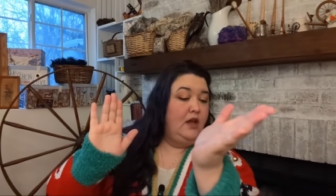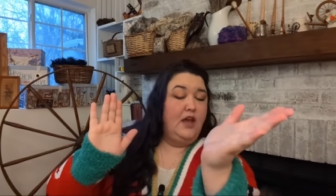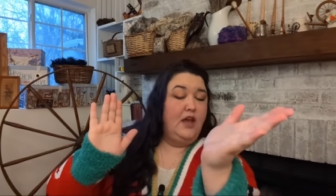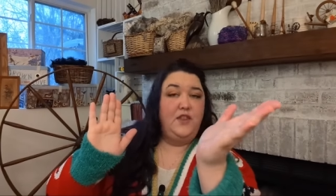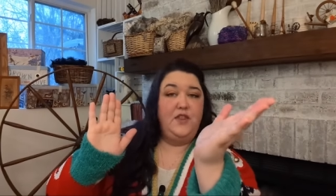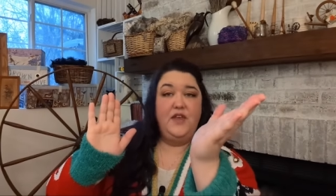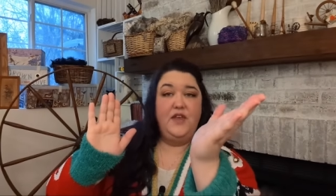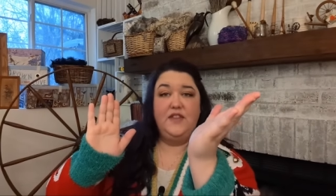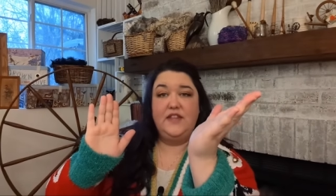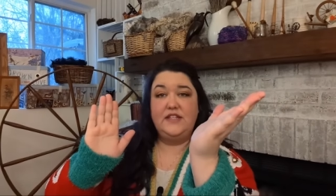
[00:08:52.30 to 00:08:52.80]
a
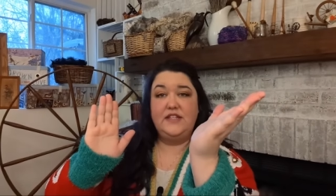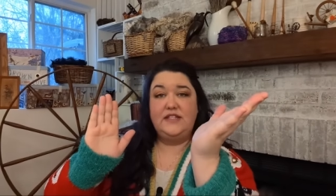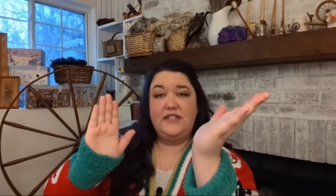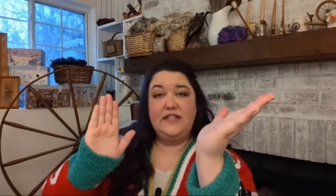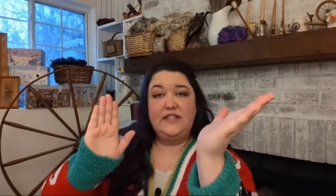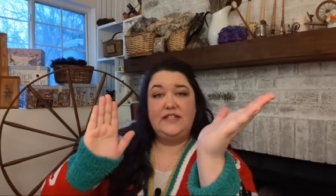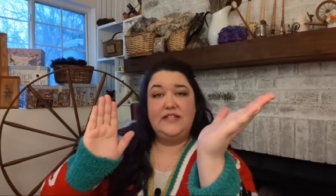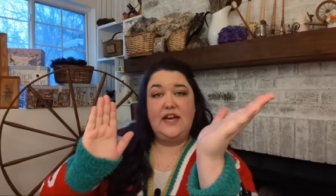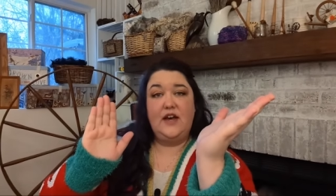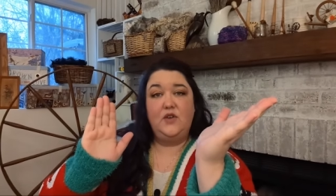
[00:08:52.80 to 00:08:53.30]
thing that
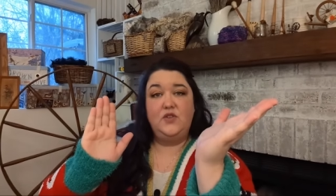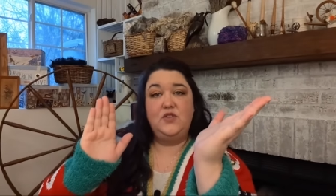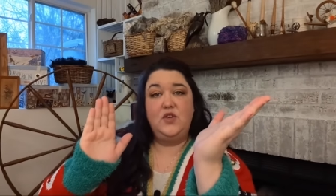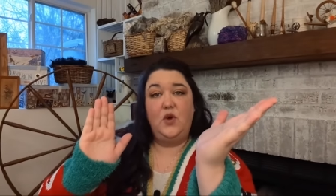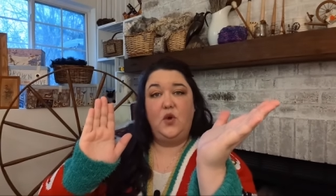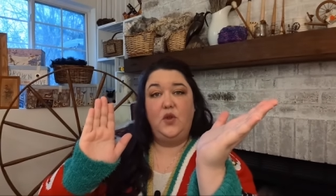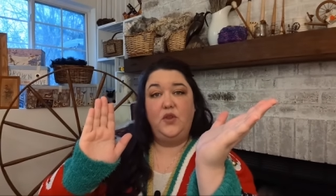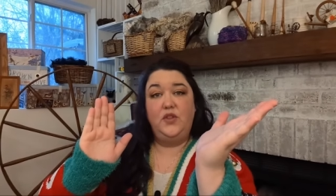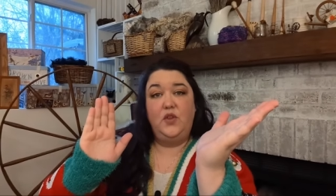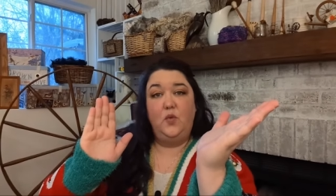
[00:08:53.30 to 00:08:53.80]
sticks out to
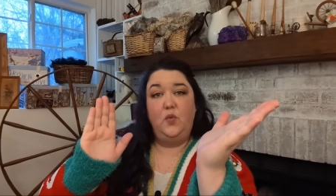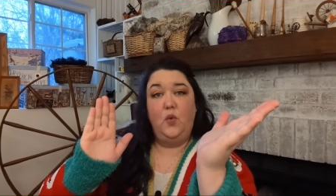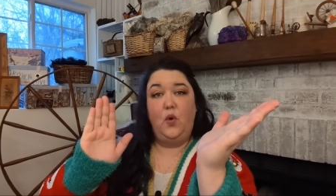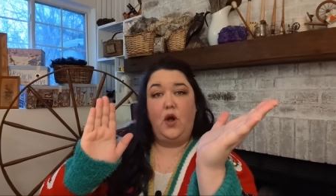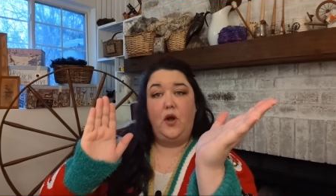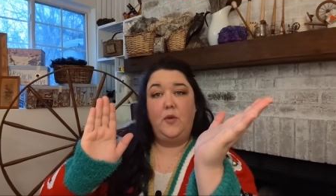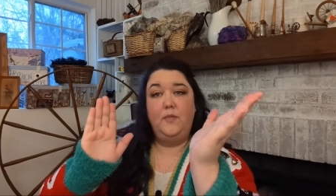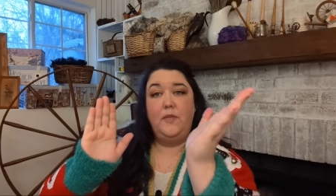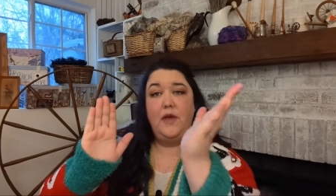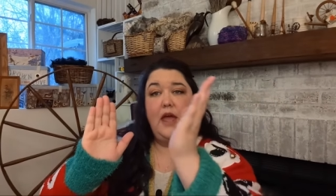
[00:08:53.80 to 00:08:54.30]
hold the
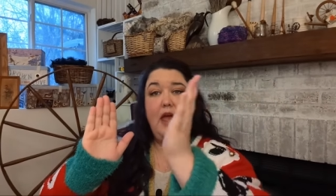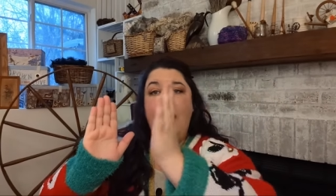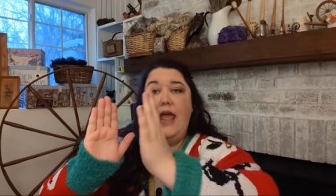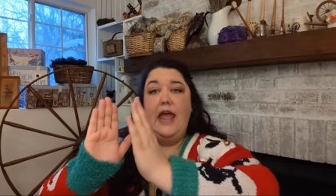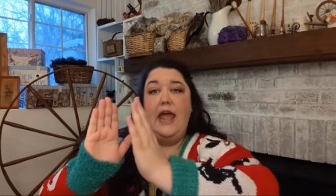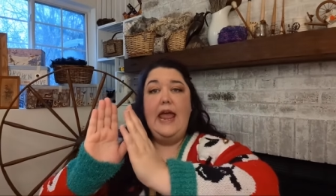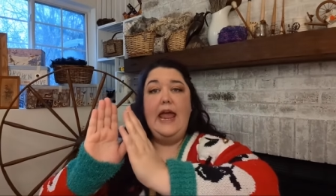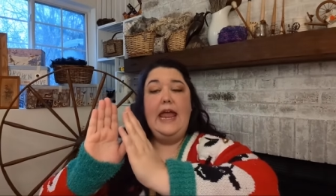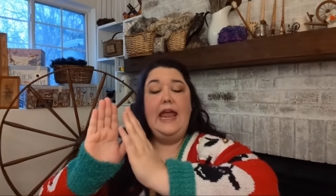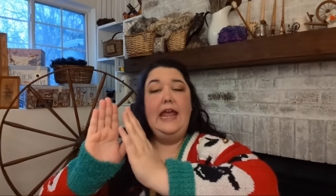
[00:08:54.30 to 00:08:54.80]
warp.
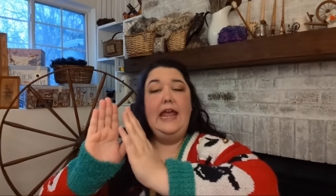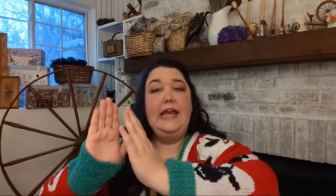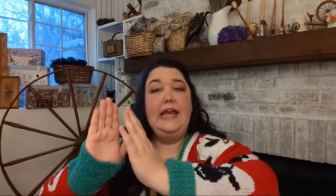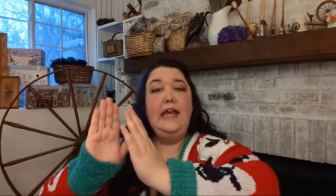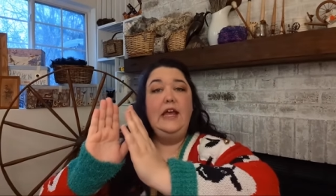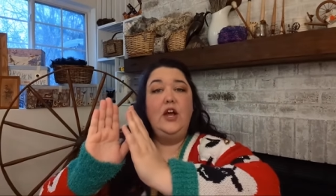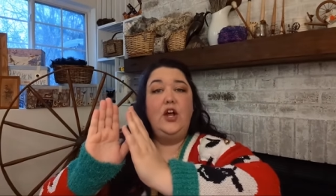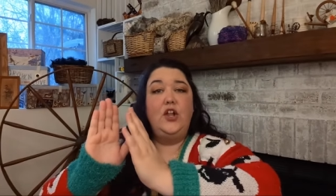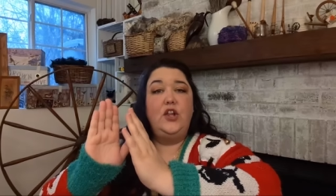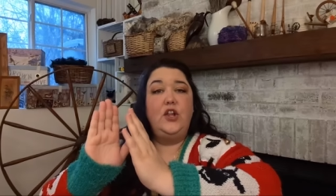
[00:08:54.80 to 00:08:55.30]
It
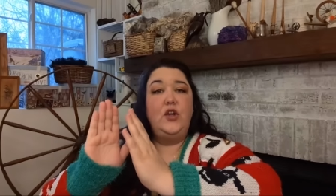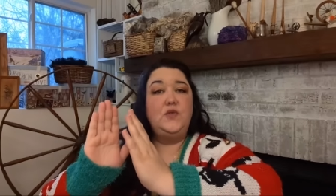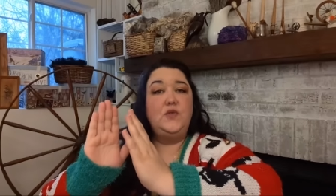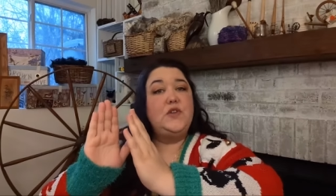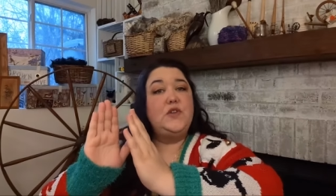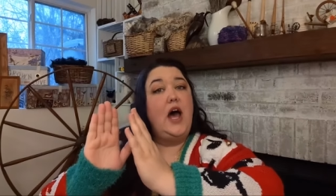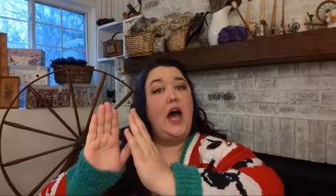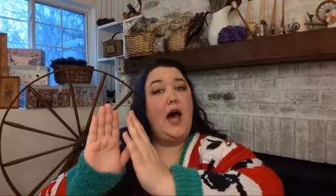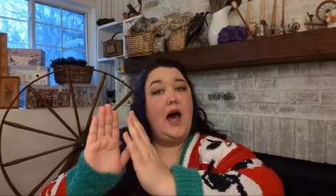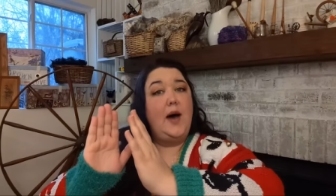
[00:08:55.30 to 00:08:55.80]
can
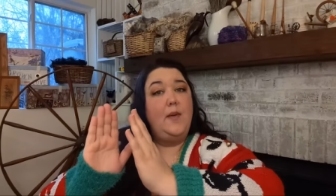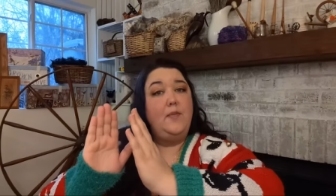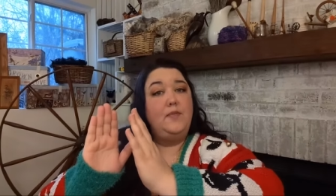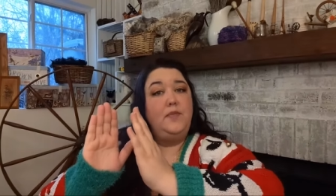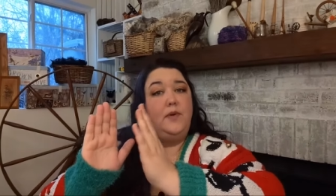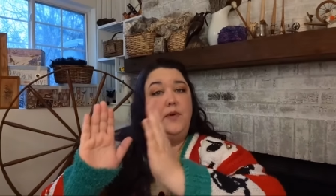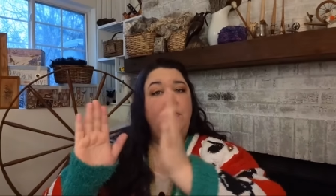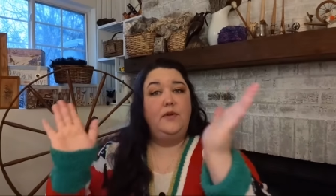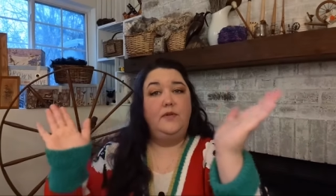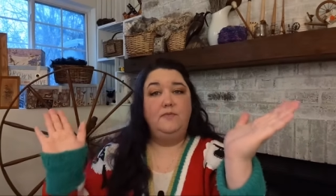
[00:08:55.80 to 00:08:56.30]
close up.
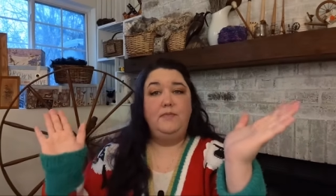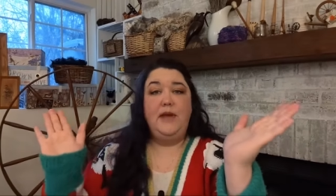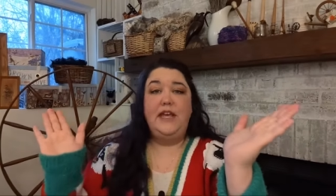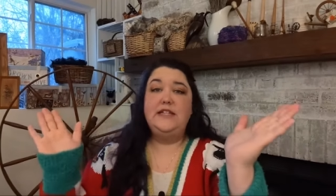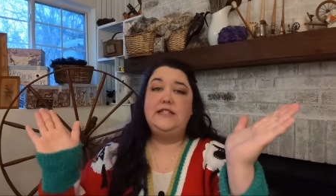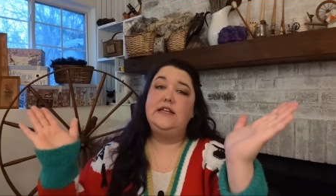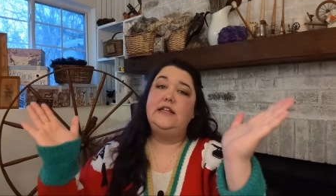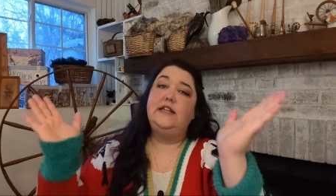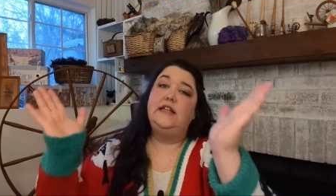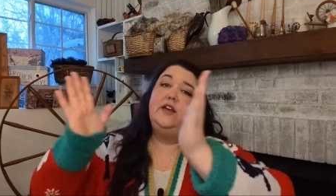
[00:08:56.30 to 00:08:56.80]

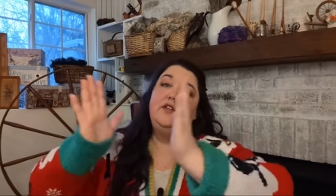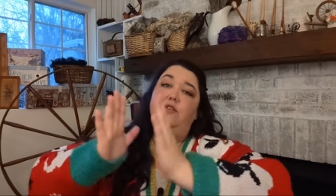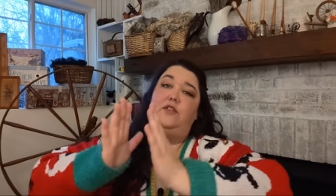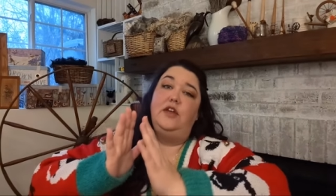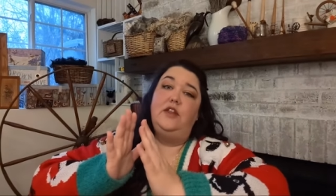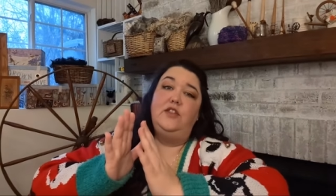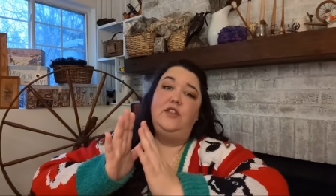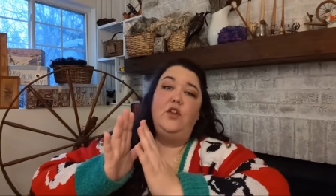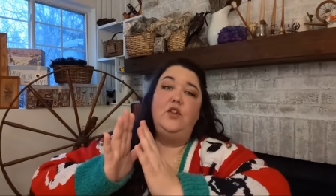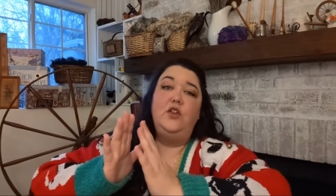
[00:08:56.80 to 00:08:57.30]
Basically,
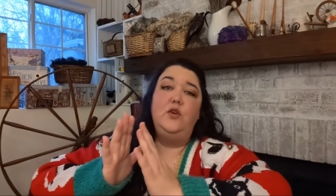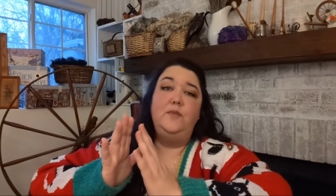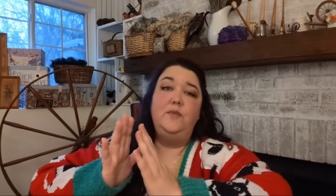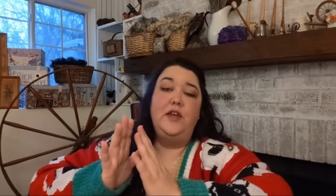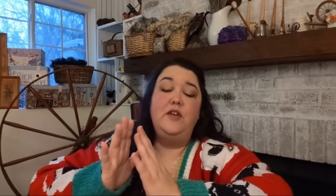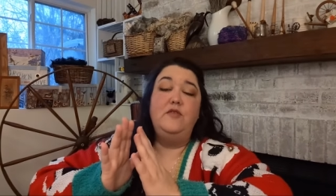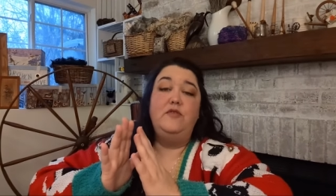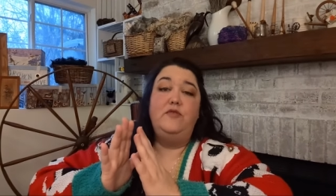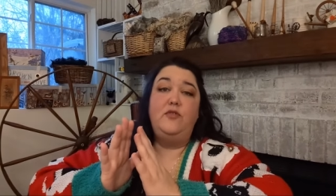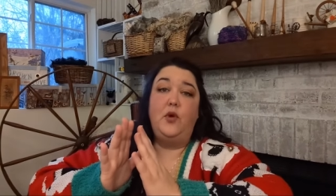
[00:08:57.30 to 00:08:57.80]
the loom
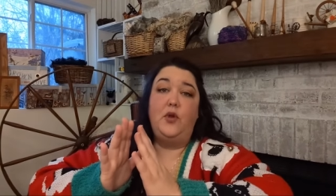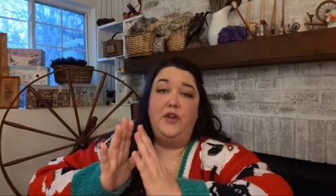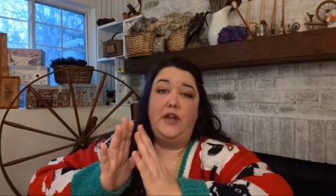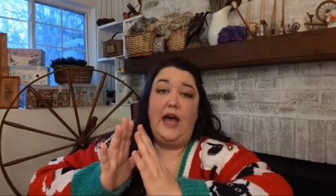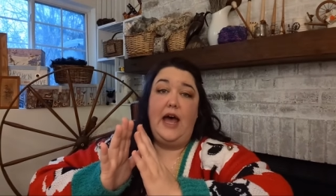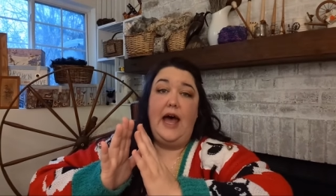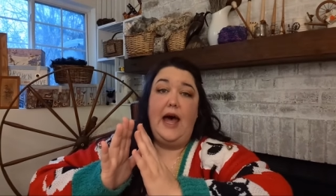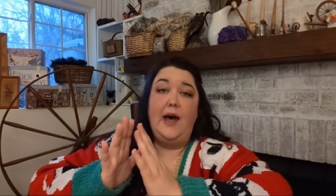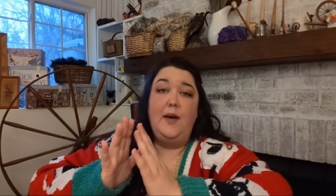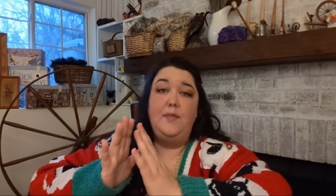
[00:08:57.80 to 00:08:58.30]
can fold
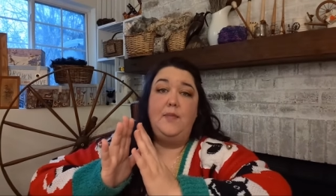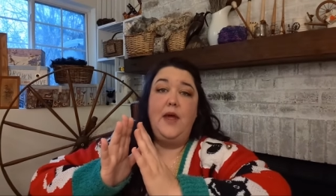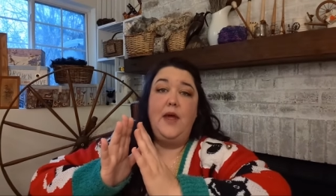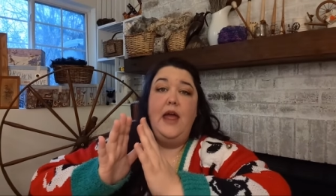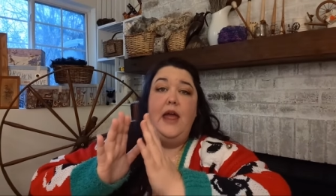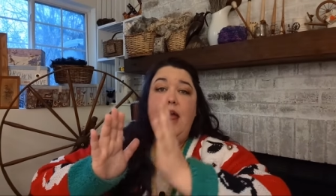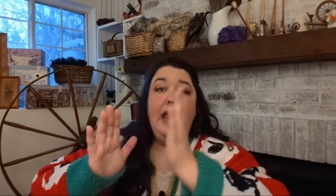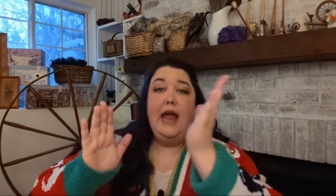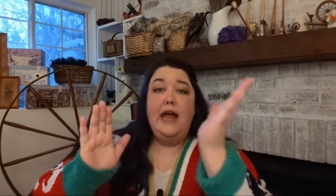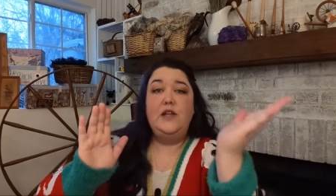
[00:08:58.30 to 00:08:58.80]
up.
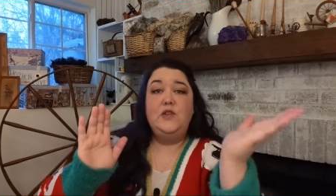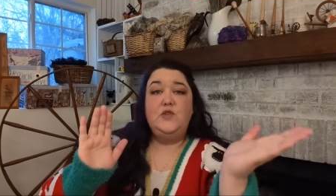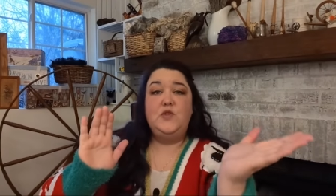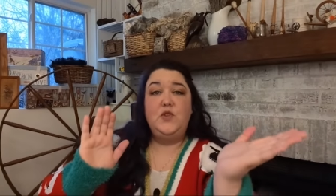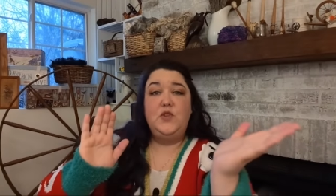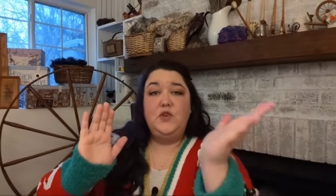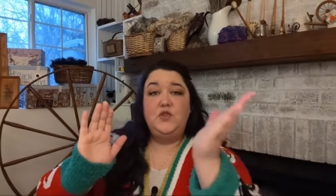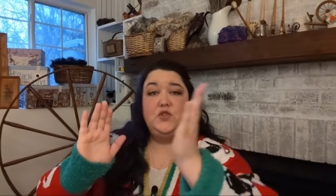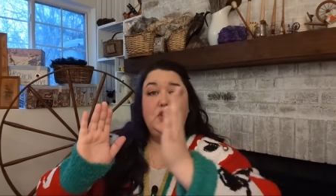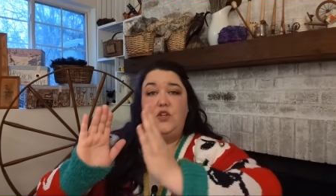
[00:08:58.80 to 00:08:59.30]
And so
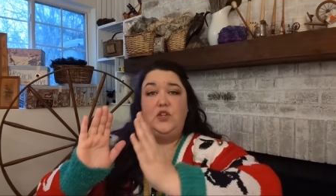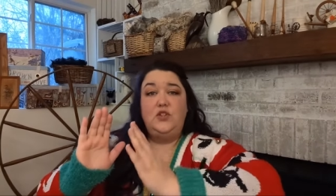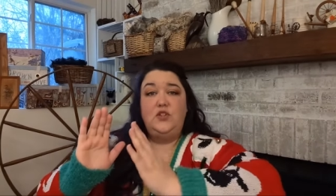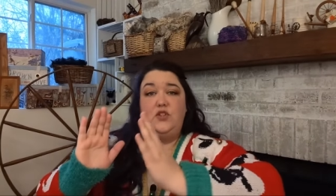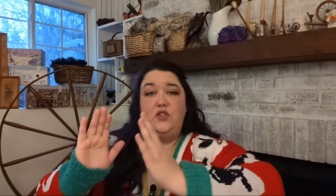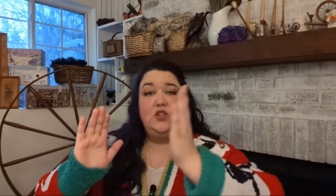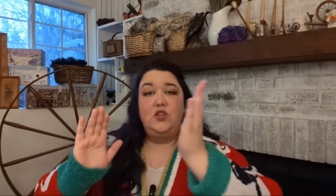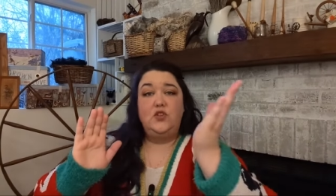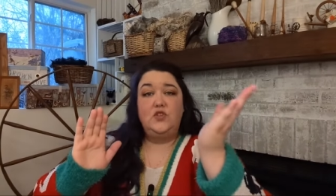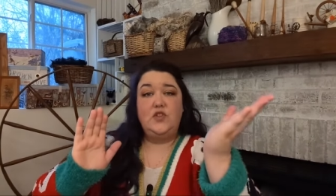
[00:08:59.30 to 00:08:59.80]
there's a
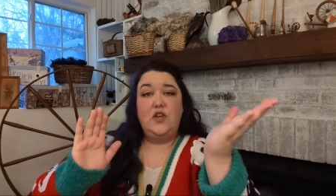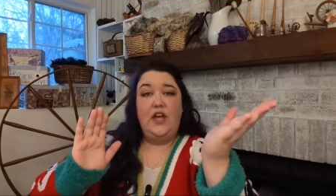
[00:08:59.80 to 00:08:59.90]
there's